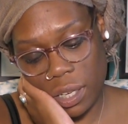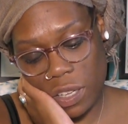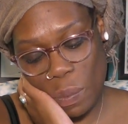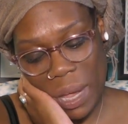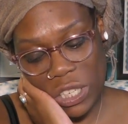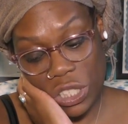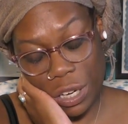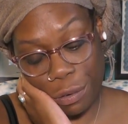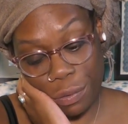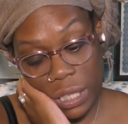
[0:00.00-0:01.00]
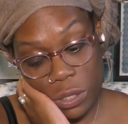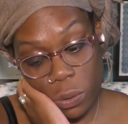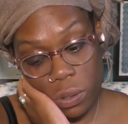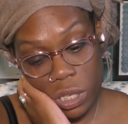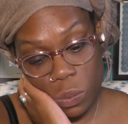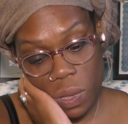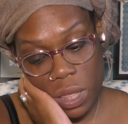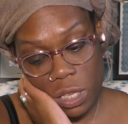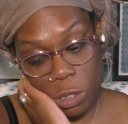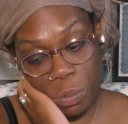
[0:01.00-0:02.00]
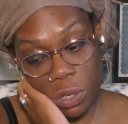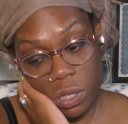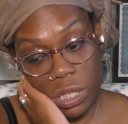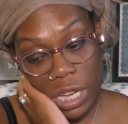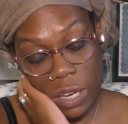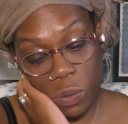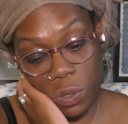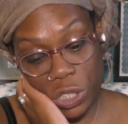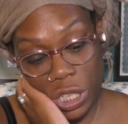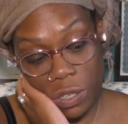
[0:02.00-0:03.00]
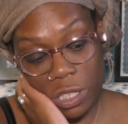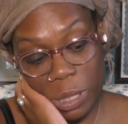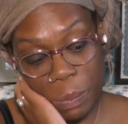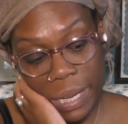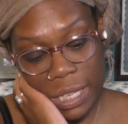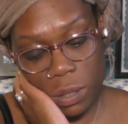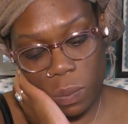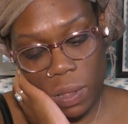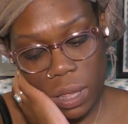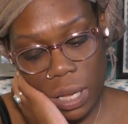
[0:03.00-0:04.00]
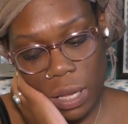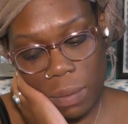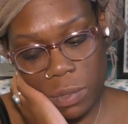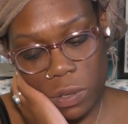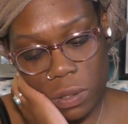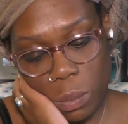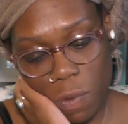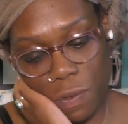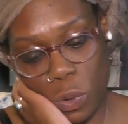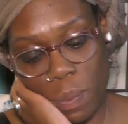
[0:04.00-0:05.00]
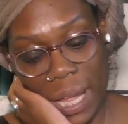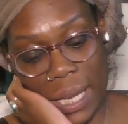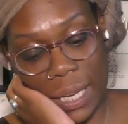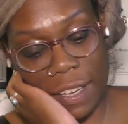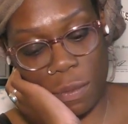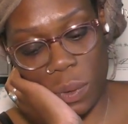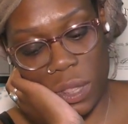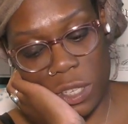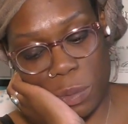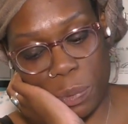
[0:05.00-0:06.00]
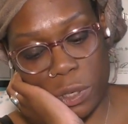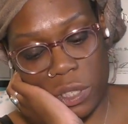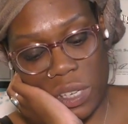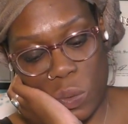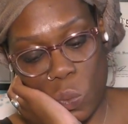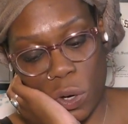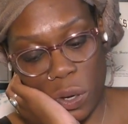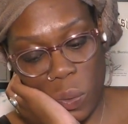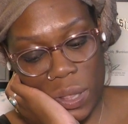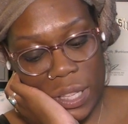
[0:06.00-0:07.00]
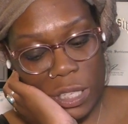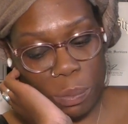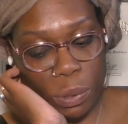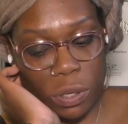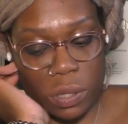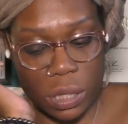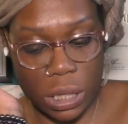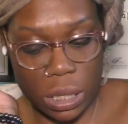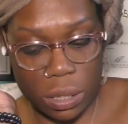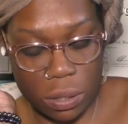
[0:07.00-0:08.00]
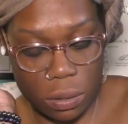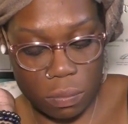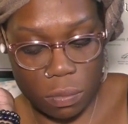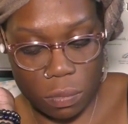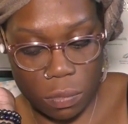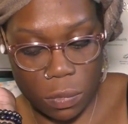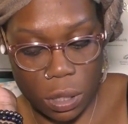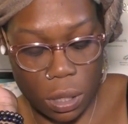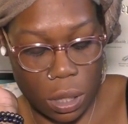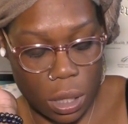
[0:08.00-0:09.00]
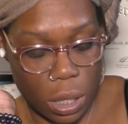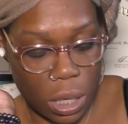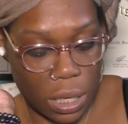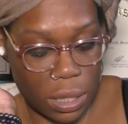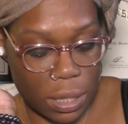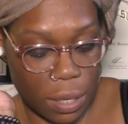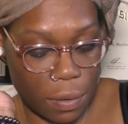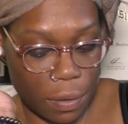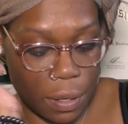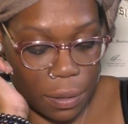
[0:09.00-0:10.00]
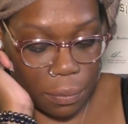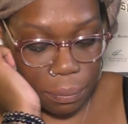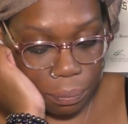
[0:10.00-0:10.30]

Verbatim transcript: You may share resources with this person or share space with them. So some of you may live with this person, work with this person, etc.